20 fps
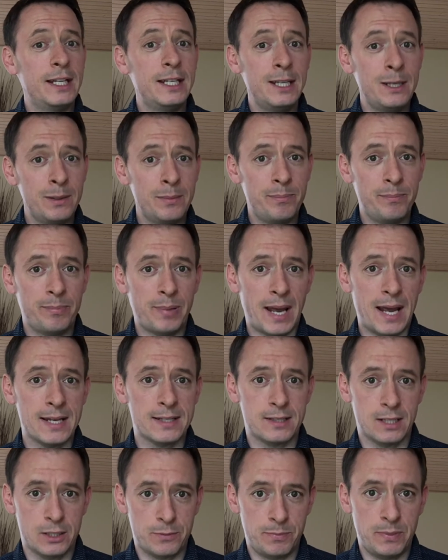any
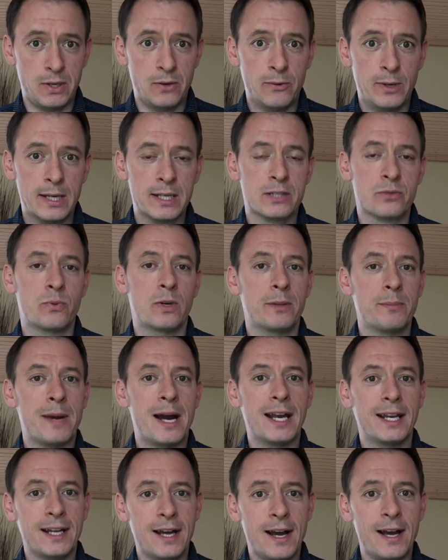past experience with
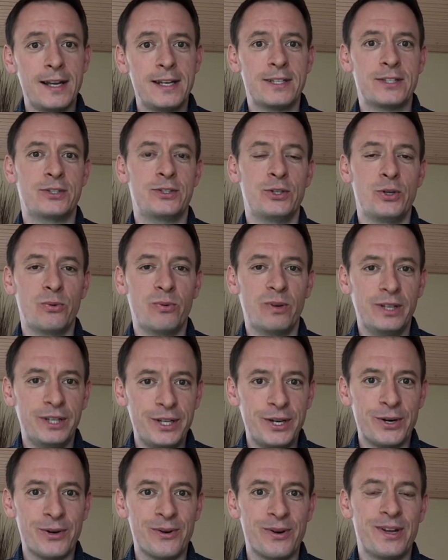my guides, you will
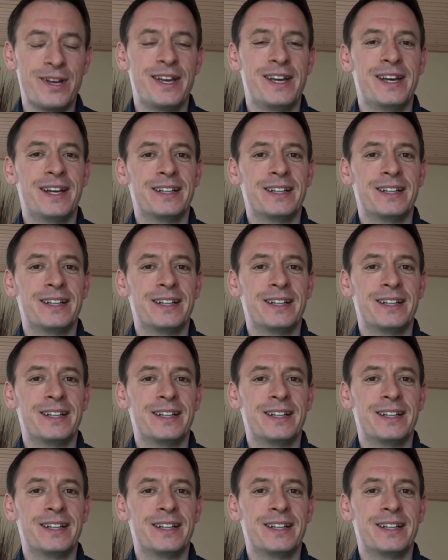know